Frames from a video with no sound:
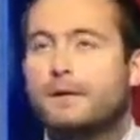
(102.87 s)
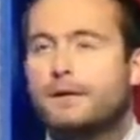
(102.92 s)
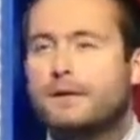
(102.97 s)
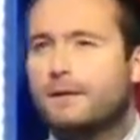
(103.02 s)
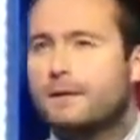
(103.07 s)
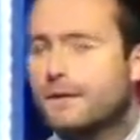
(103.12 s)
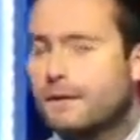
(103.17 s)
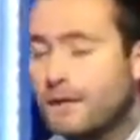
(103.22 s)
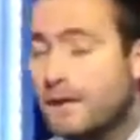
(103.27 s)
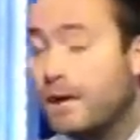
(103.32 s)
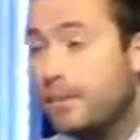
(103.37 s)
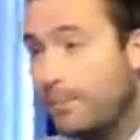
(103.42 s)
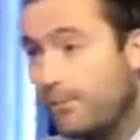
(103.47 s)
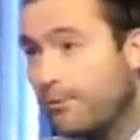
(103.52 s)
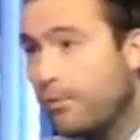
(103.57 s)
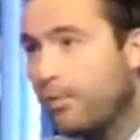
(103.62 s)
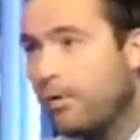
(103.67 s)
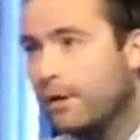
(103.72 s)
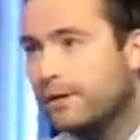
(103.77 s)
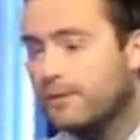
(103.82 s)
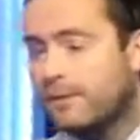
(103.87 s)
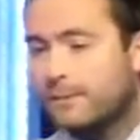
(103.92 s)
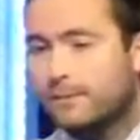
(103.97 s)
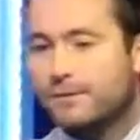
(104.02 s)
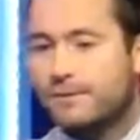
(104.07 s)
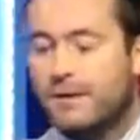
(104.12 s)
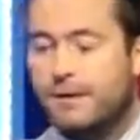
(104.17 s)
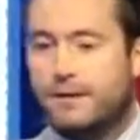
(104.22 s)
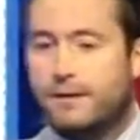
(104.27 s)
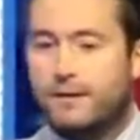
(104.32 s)
the year before I
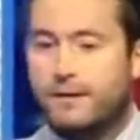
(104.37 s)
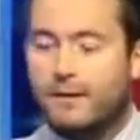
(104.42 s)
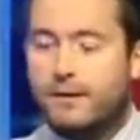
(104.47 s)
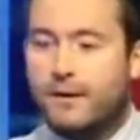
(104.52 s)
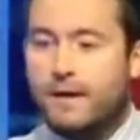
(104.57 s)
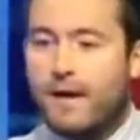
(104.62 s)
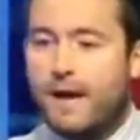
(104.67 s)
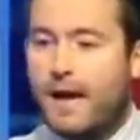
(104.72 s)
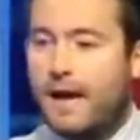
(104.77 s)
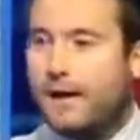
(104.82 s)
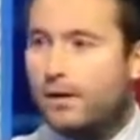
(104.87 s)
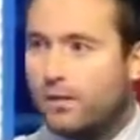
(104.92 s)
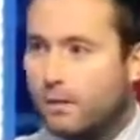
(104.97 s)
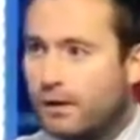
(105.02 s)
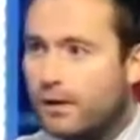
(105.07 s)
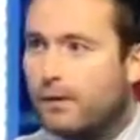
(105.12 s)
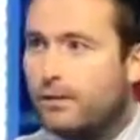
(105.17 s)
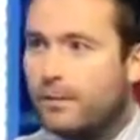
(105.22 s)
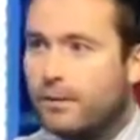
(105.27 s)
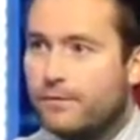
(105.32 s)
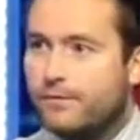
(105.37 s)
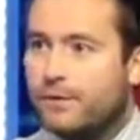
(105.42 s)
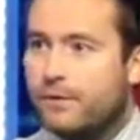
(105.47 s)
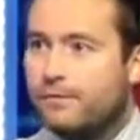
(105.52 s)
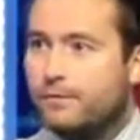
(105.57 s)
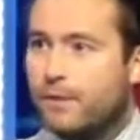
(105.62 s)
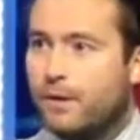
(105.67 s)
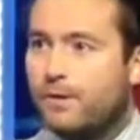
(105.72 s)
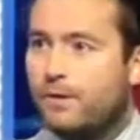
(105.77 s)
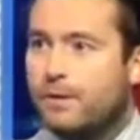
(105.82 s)
summited and got a little bit of
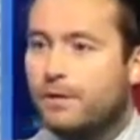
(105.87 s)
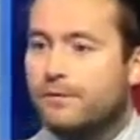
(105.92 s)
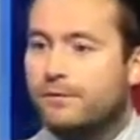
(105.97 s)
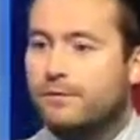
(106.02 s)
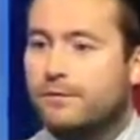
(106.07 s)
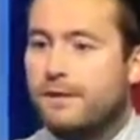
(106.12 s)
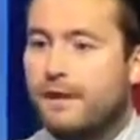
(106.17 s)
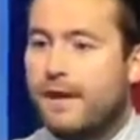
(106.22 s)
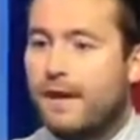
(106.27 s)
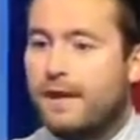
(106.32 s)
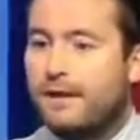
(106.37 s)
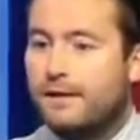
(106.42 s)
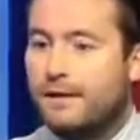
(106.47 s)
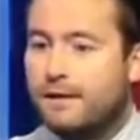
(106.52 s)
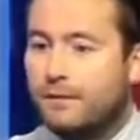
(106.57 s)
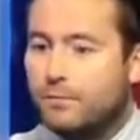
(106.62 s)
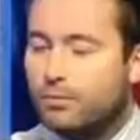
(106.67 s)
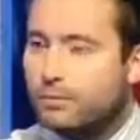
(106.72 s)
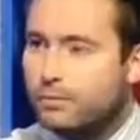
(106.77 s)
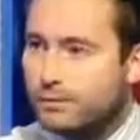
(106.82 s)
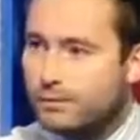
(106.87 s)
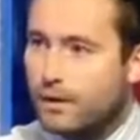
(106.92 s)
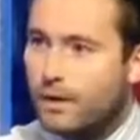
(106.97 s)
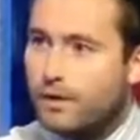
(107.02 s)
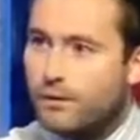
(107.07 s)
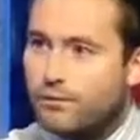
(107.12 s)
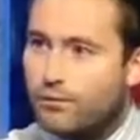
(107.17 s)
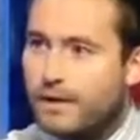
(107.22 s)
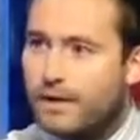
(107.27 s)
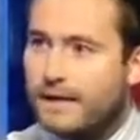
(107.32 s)
experience, and it all just kind
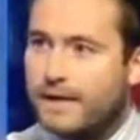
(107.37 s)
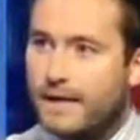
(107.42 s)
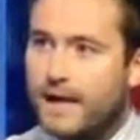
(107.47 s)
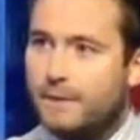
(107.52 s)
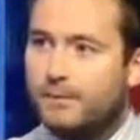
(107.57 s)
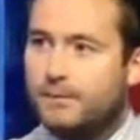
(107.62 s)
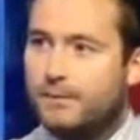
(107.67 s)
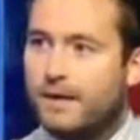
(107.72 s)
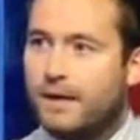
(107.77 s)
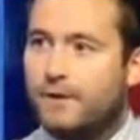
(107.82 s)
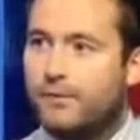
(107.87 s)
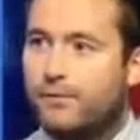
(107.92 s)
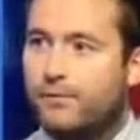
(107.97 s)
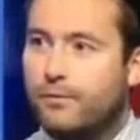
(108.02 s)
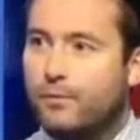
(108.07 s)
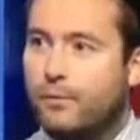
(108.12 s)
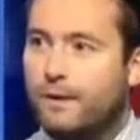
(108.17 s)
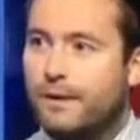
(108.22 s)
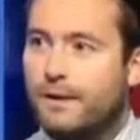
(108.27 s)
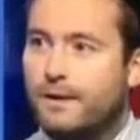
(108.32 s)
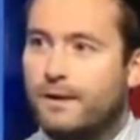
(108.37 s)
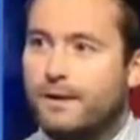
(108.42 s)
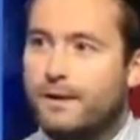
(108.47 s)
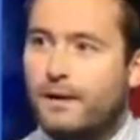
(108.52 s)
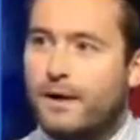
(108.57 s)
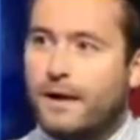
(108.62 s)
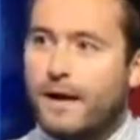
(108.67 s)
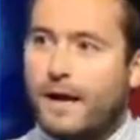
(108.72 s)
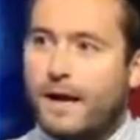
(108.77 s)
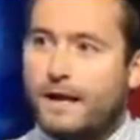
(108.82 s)
of really came together for me.
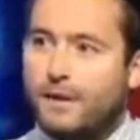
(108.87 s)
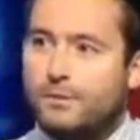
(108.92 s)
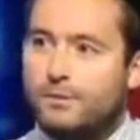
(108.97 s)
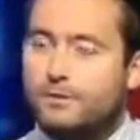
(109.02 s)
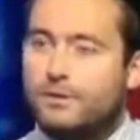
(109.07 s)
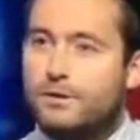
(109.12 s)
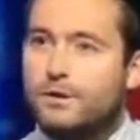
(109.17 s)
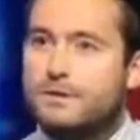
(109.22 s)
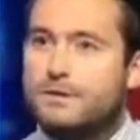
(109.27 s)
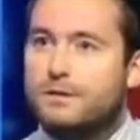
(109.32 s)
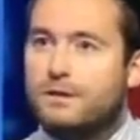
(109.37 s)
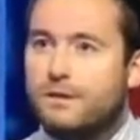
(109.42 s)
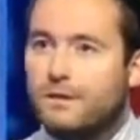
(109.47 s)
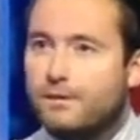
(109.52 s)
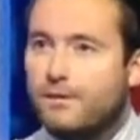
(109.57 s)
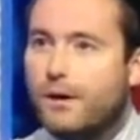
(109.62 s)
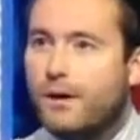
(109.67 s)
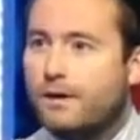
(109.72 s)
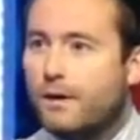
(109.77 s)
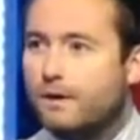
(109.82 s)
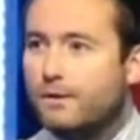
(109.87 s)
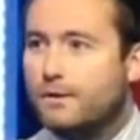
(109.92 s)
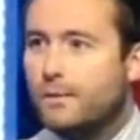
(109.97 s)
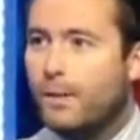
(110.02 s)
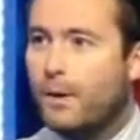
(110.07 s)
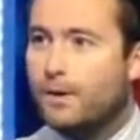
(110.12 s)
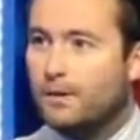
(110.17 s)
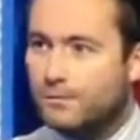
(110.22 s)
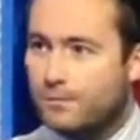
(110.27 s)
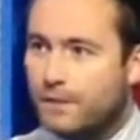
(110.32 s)
Yeah. And it was just, I
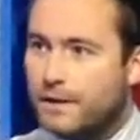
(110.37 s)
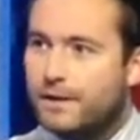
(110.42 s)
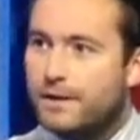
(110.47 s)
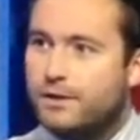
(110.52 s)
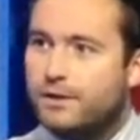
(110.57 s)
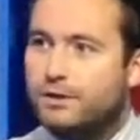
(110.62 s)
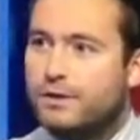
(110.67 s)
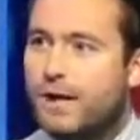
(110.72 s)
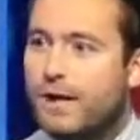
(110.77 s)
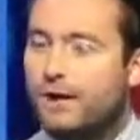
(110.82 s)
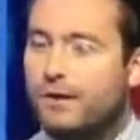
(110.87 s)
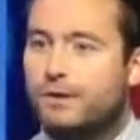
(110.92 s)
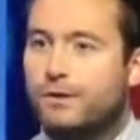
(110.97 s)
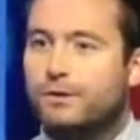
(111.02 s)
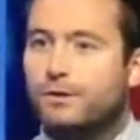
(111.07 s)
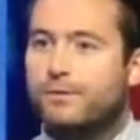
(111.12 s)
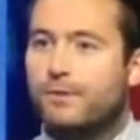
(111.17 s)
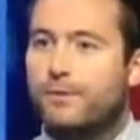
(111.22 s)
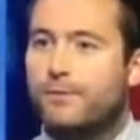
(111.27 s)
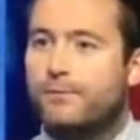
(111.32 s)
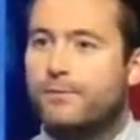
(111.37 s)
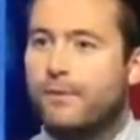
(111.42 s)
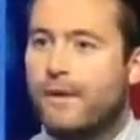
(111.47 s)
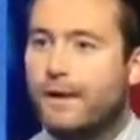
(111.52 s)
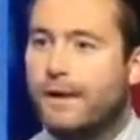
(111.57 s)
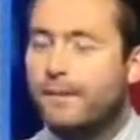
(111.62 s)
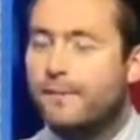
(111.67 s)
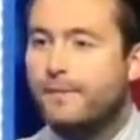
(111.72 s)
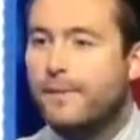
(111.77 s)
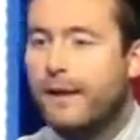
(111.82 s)
suppose, really the challenge, and
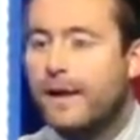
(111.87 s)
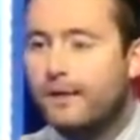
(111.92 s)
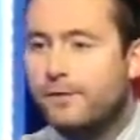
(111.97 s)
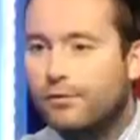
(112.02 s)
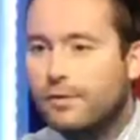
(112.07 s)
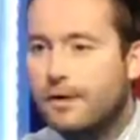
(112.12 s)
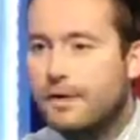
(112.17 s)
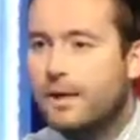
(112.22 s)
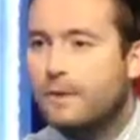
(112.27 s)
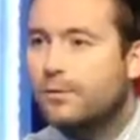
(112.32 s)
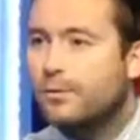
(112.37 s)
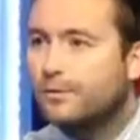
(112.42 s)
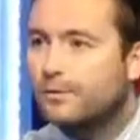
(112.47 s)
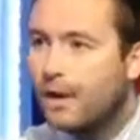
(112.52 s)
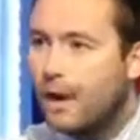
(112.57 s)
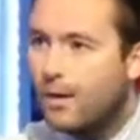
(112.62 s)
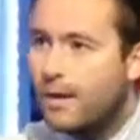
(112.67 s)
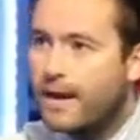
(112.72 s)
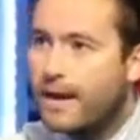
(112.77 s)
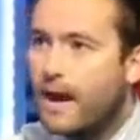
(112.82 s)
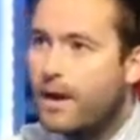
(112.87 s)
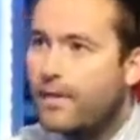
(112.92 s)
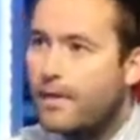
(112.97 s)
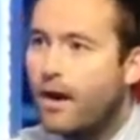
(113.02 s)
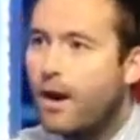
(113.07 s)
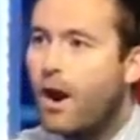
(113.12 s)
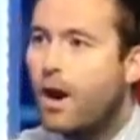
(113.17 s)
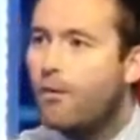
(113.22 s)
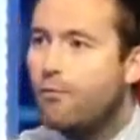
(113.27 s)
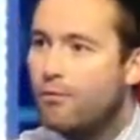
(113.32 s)
then actually it was going out there,
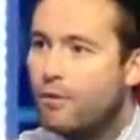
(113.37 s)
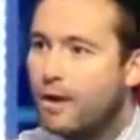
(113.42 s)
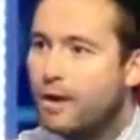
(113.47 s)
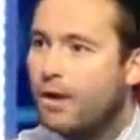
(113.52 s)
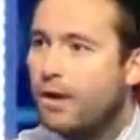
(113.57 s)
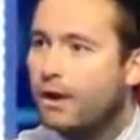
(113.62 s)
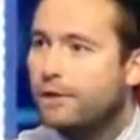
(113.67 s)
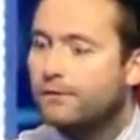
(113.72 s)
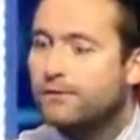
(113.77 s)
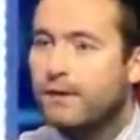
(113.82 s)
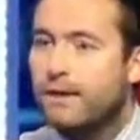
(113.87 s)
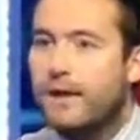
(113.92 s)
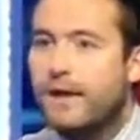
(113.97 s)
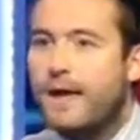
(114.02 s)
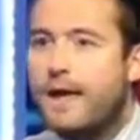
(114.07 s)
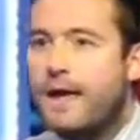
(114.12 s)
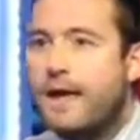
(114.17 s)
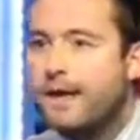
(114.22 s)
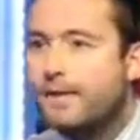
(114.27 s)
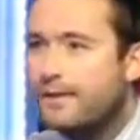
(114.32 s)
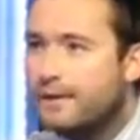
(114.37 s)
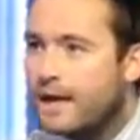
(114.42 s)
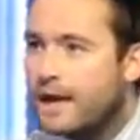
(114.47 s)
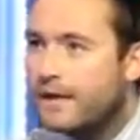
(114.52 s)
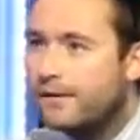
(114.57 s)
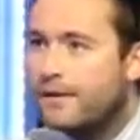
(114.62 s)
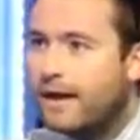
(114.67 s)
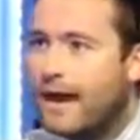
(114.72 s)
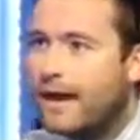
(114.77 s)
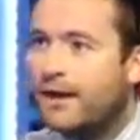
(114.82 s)
I realised in the end,
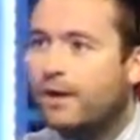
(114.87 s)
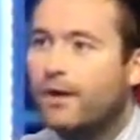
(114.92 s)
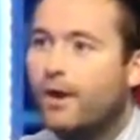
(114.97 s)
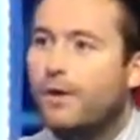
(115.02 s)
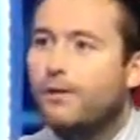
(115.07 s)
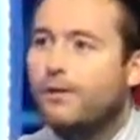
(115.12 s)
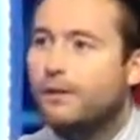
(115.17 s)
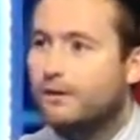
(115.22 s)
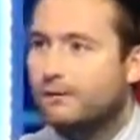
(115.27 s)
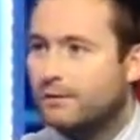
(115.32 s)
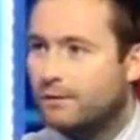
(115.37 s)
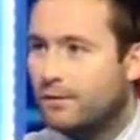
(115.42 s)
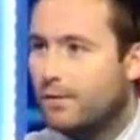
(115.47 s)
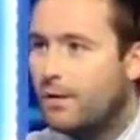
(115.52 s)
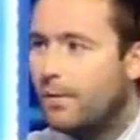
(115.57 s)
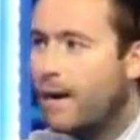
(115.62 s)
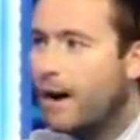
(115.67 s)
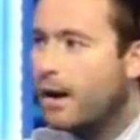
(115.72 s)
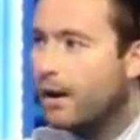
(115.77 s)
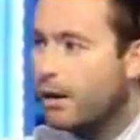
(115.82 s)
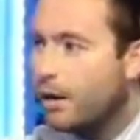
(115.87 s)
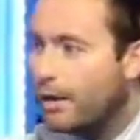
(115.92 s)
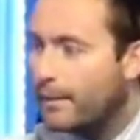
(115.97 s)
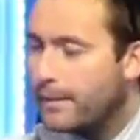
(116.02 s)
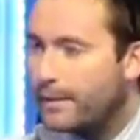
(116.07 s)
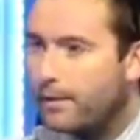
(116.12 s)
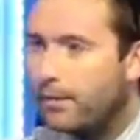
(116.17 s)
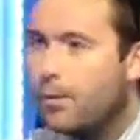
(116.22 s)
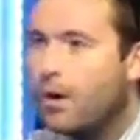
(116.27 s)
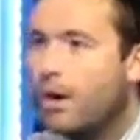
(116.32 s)
it had nothing to do about climbing
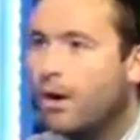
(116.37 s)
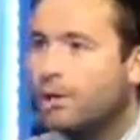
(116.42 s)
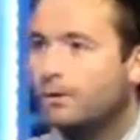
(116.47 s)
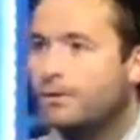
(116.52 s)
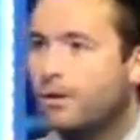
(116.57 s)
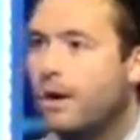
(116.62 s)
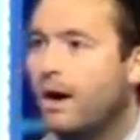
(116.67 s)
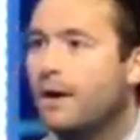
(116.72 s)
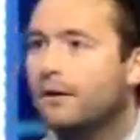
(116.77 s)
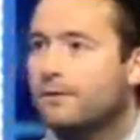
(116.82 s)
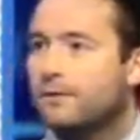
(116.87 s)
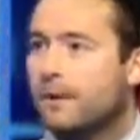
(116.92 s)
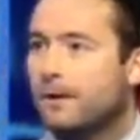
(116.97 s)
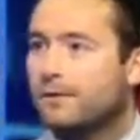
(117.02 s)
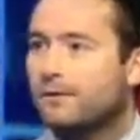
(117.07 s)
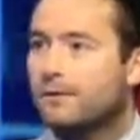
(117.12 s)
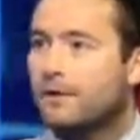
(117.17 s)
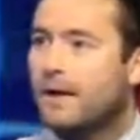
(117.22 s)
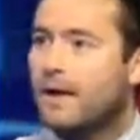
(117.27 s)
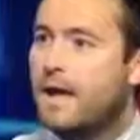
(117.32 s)
the world's highest mountain.